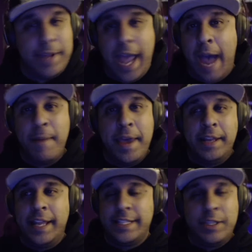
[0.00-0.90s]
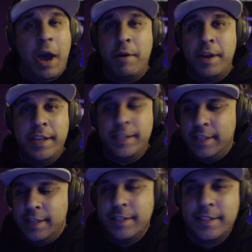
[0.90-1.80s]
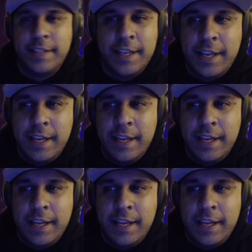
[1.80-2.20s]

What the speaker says: comment and let us know how it is, because